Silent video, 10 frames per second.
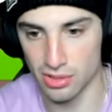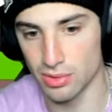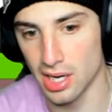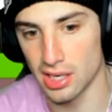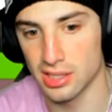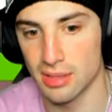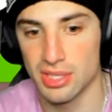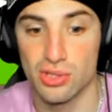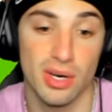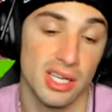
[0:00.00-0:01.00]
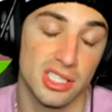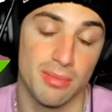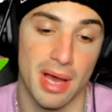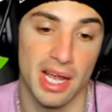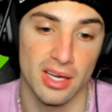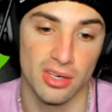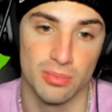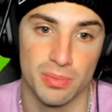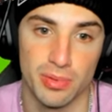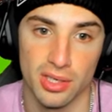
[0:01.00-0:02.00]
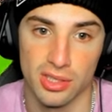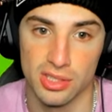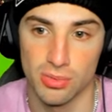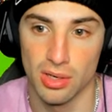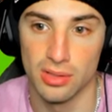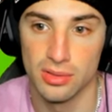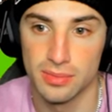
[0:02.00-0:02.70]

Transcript: Tornadus. I mean, Tornadus in the back end could be pretty good as well.